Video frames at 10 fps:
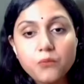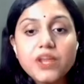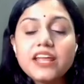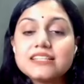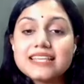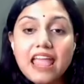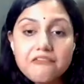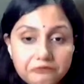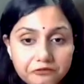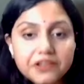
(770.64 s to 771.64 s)
Whereas
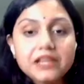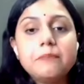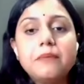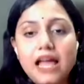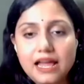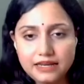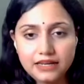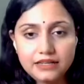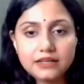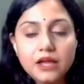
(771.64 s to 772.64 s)
every
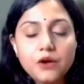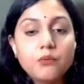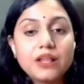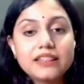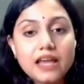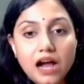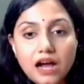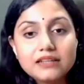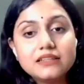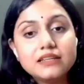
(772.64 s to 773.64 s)
planet, when they
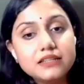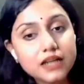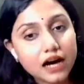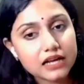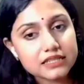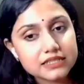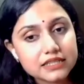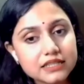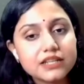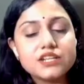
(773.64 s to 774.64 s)
are in the last
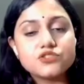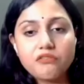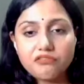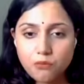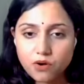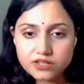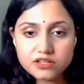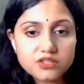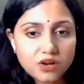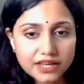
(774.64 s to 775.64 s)
degrees of
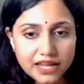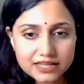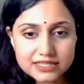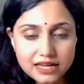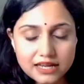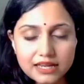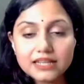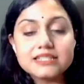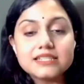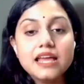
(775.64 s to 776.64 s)
water zodiac
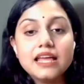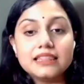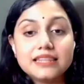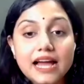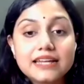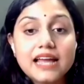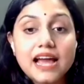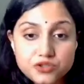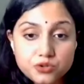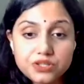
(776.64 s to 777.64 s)
signs, that
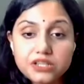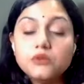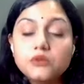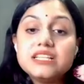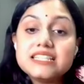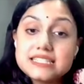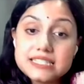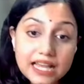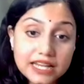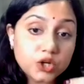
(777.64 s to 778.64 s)
has to deal with
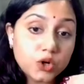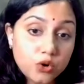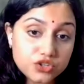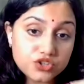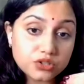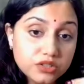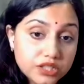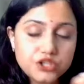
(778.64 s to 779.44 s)
psychological